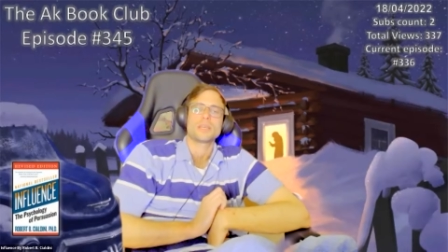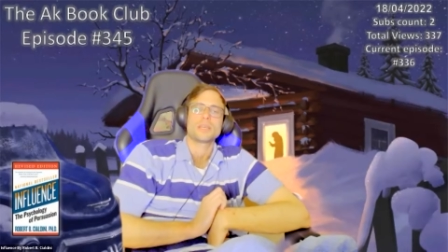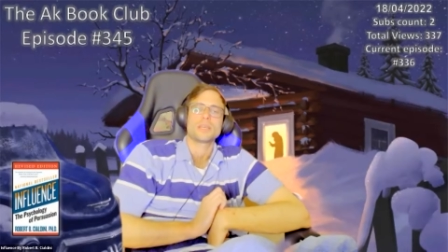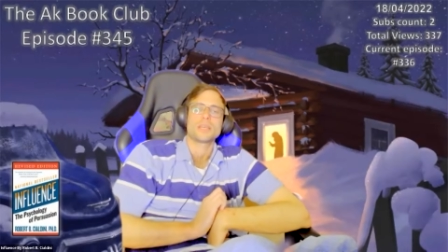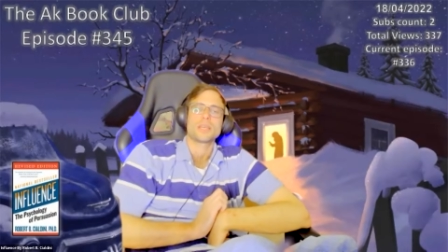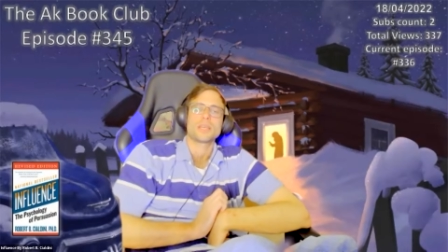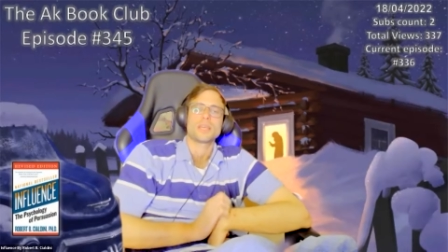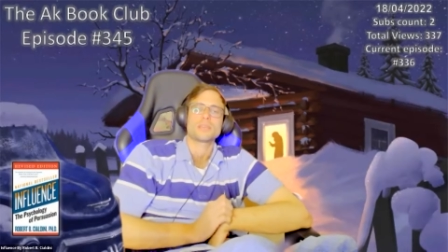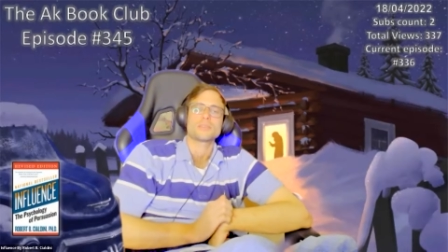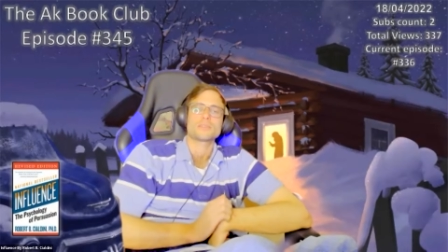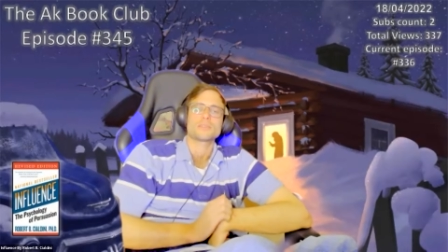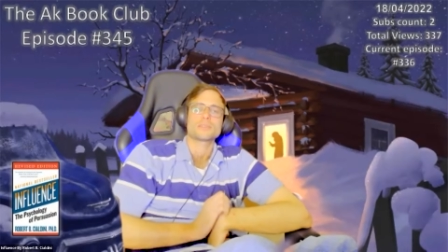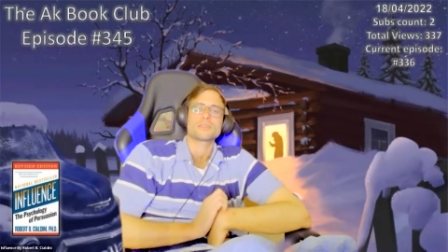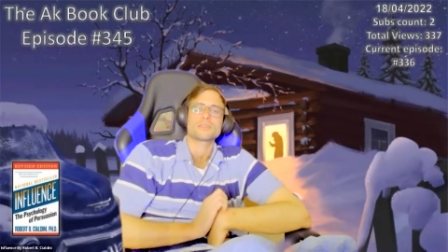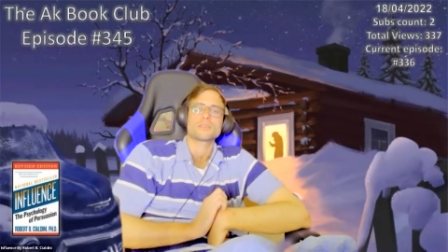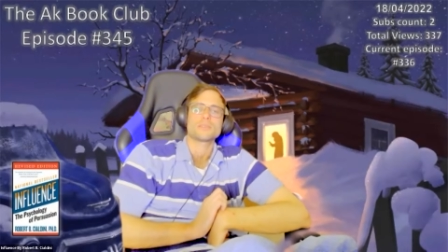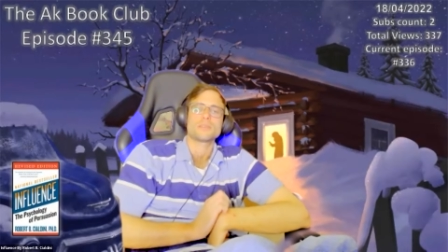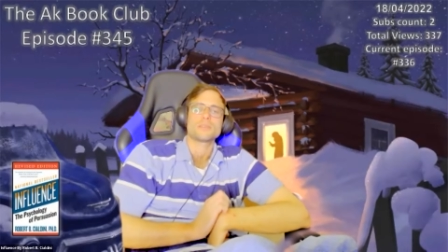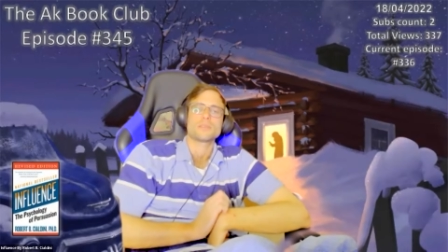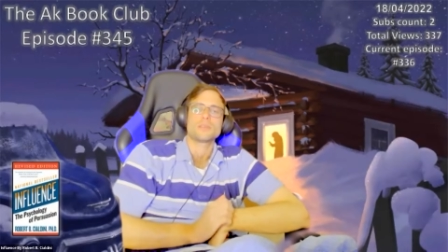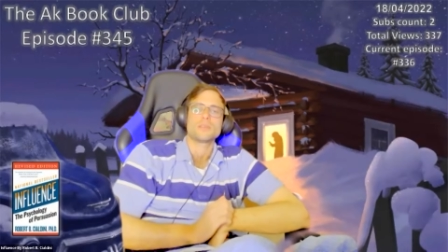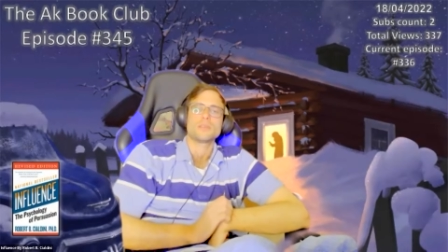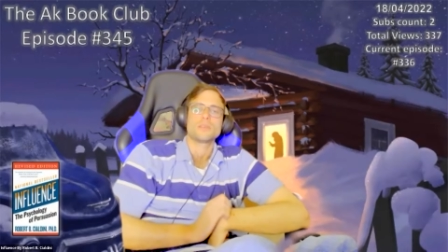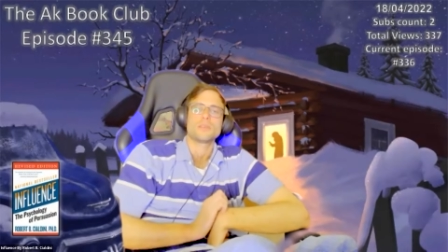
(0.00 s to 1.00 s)
gas
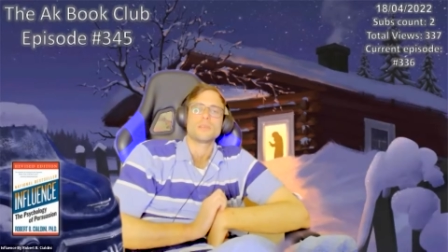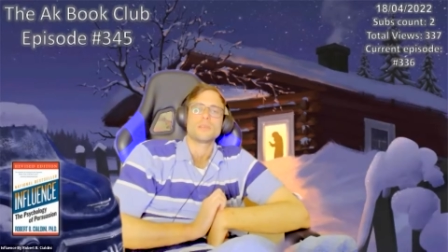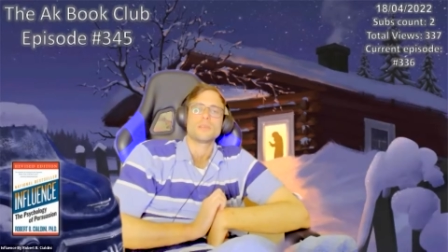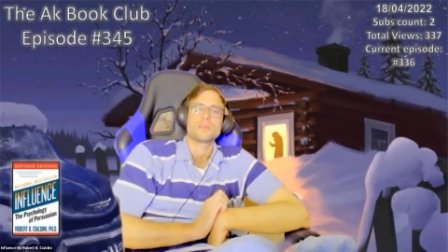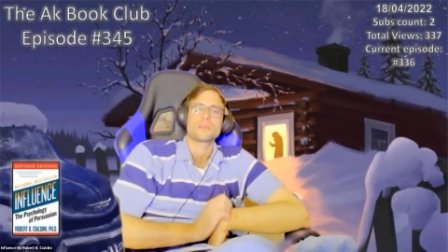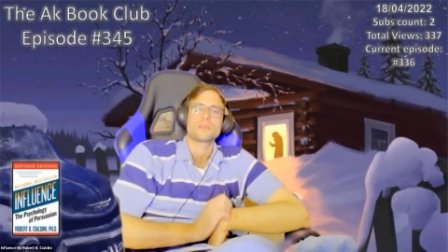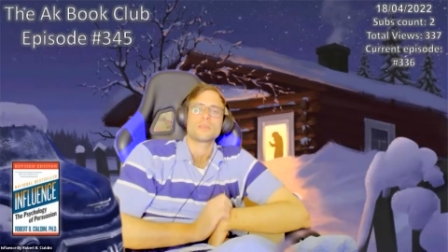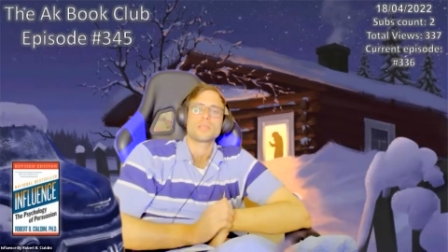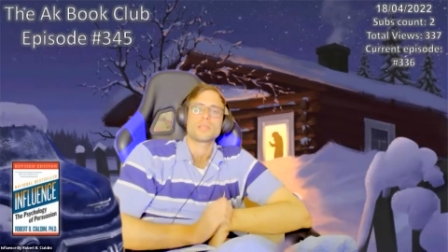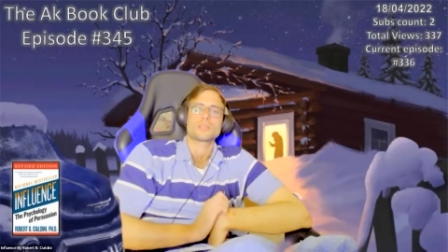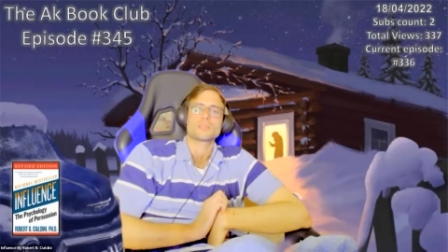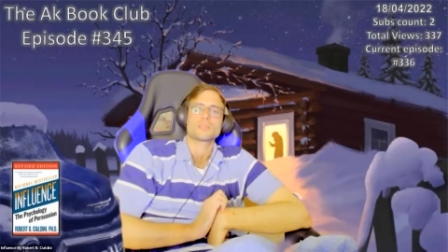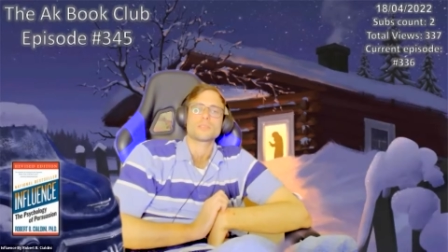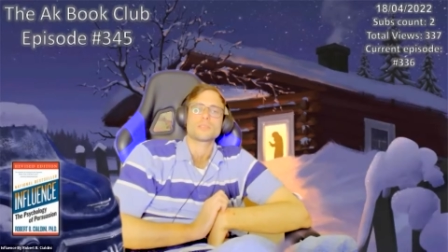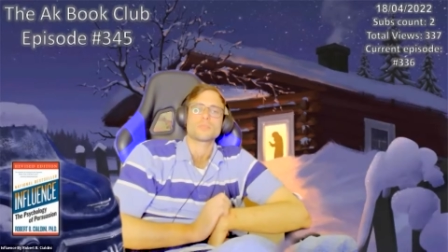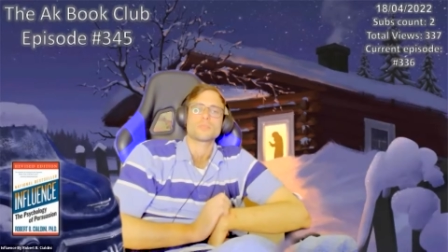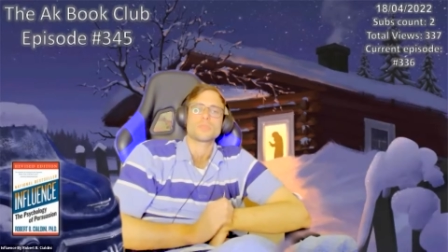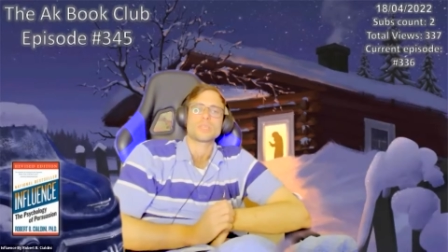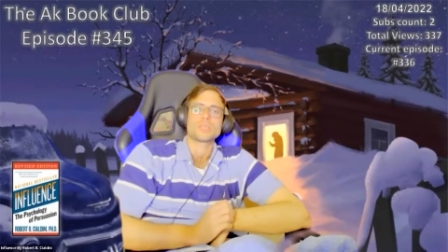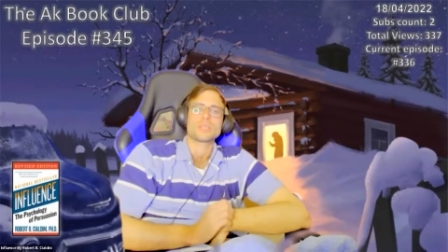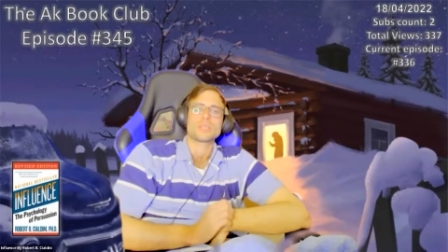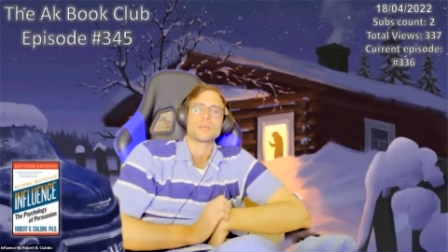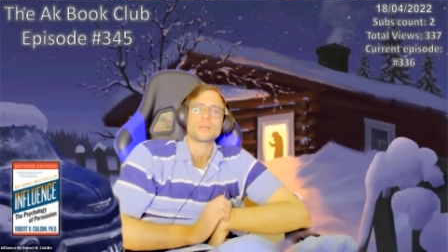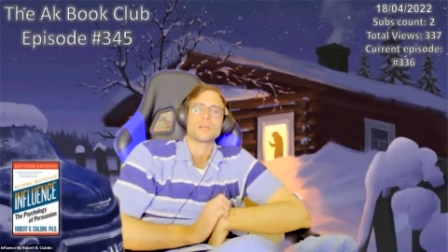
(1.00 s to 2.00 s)

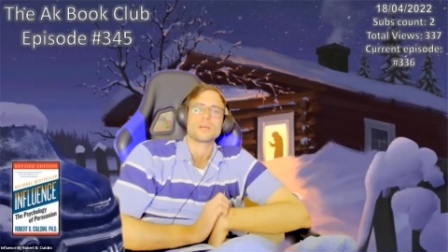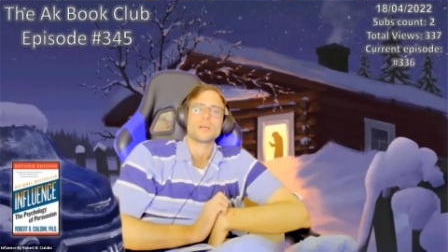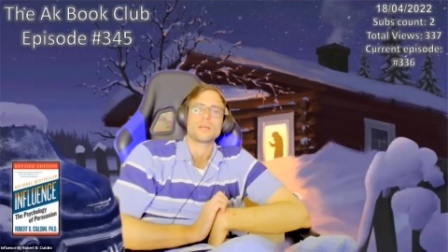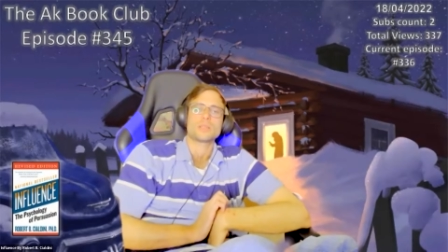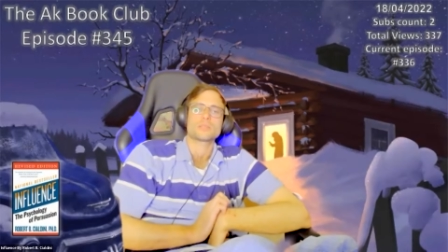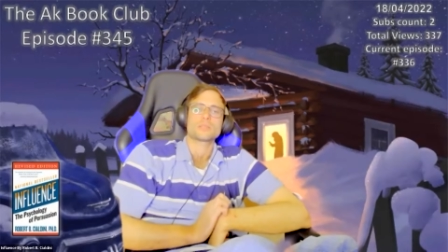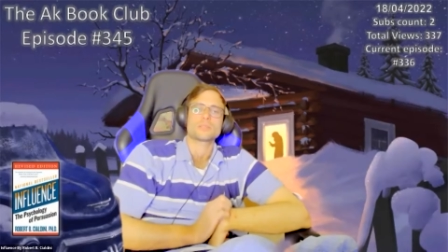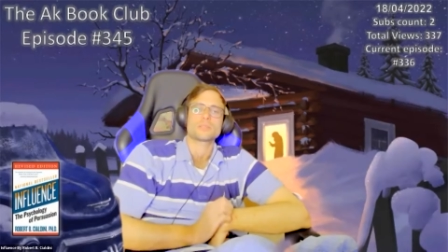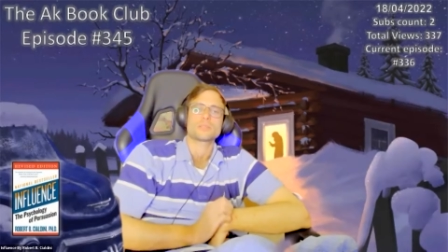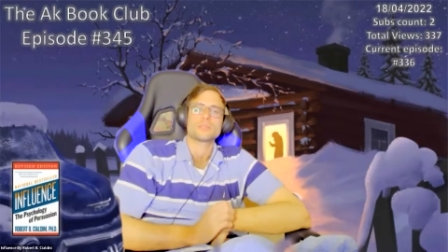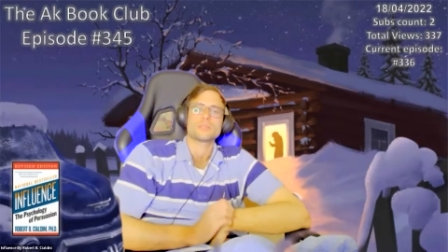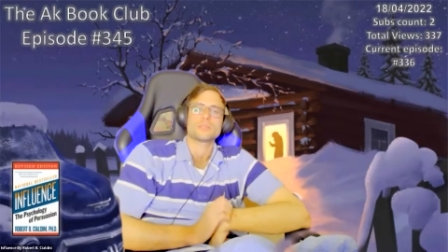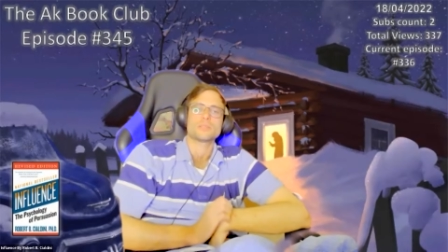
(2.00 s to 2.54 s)
because